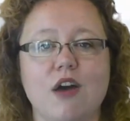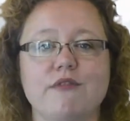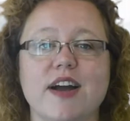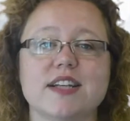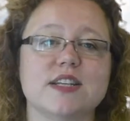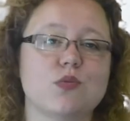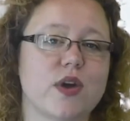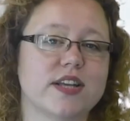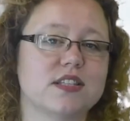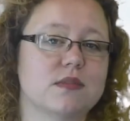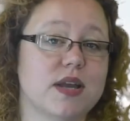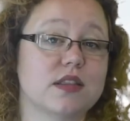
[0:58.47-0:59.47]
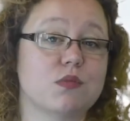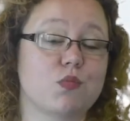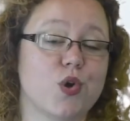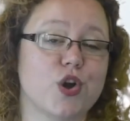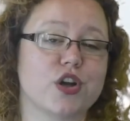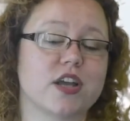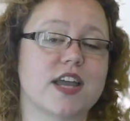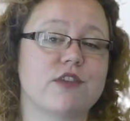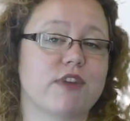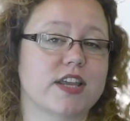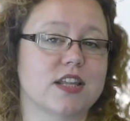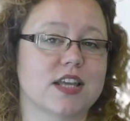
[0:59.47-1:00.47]
finding ways to make them work in
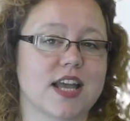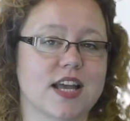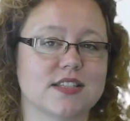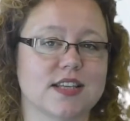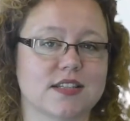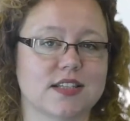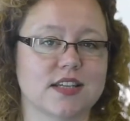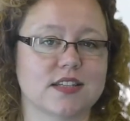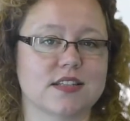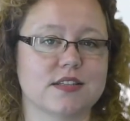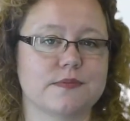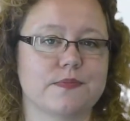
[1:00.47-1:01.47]
regular care settings.